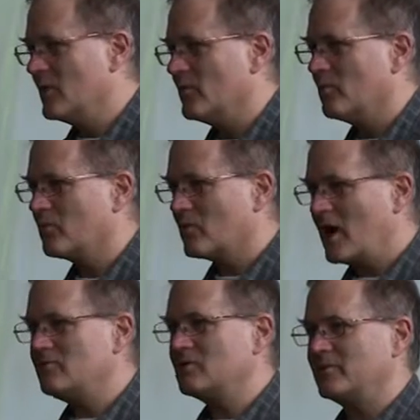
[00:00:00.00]
We'd
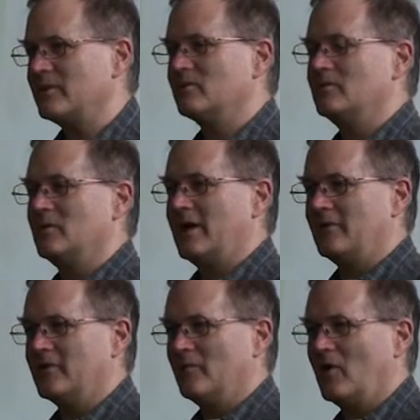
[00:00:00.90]
probably rule
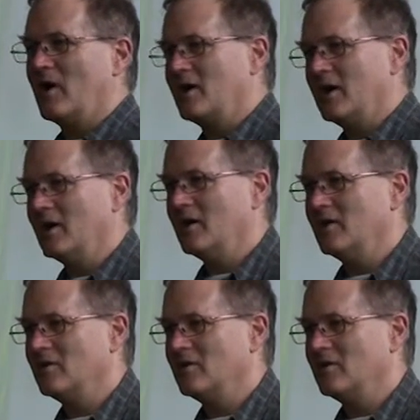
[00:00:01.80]
out the parking